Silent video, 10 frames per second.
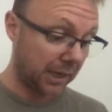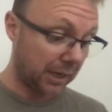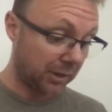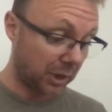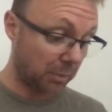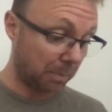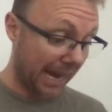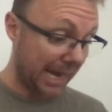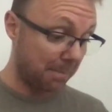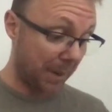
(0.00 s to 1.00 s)
this
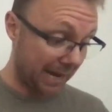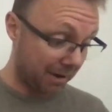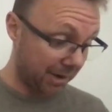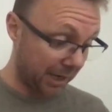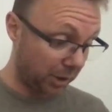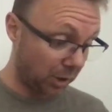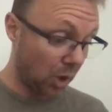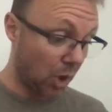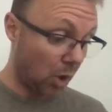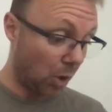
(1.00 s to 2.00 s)
pay period,
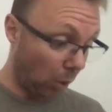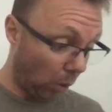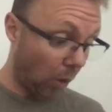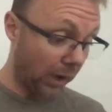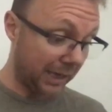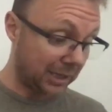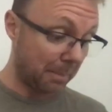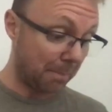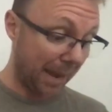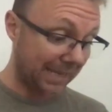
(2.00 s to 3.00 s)
or is
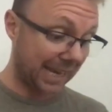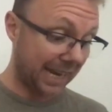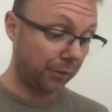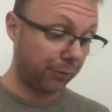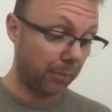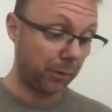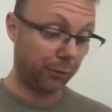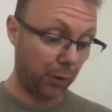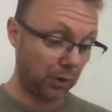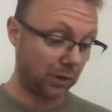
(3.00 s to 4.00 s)
it backdated from the
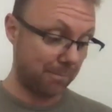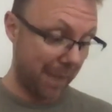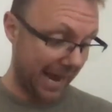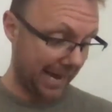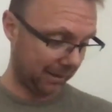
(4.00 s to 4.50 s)
1st of May?